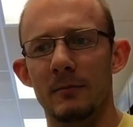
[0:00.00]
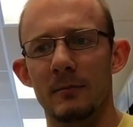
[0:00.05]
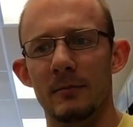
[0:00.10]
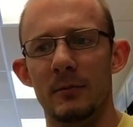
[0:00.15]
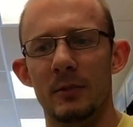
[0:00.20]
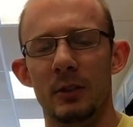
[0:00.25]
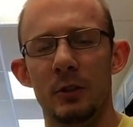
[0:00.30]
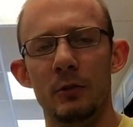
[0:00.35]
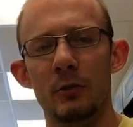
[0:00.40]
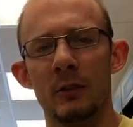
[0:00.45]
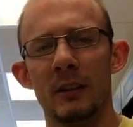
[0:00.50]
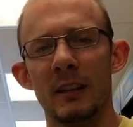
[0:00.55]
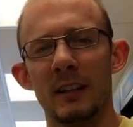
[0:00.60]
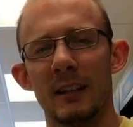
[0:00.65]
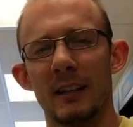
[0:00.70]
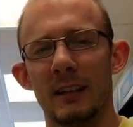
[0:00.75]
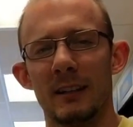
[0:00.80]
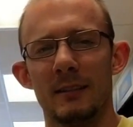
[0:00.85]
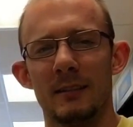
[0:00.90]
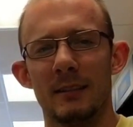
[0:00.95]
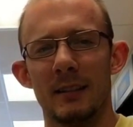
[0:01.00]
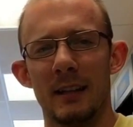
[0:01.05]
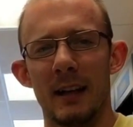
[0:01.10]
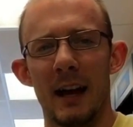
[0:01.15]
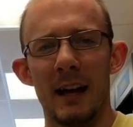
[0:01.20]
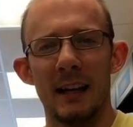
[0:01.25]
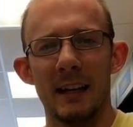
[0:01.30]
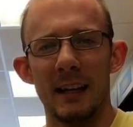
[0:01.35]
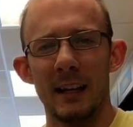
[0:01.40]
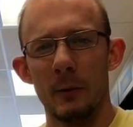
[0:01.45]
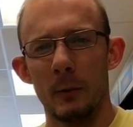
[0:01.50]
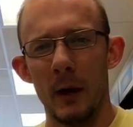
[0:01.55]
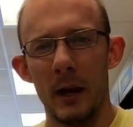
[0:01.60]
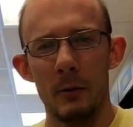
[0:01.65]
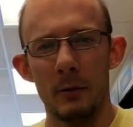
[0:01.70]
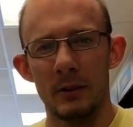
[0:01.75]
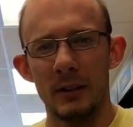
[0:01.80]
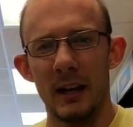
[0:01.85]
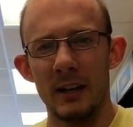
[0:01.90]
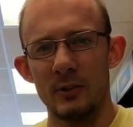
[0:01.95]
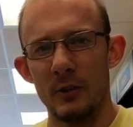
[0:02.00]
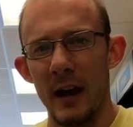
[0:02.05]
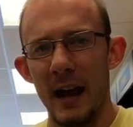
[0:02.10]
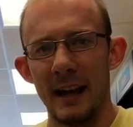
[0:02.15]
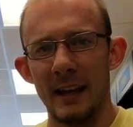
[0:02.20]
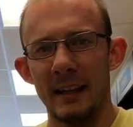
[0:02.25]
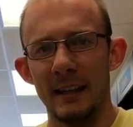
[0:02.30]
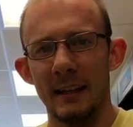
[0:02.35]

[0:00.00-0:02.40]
You can kind of get away with not tracking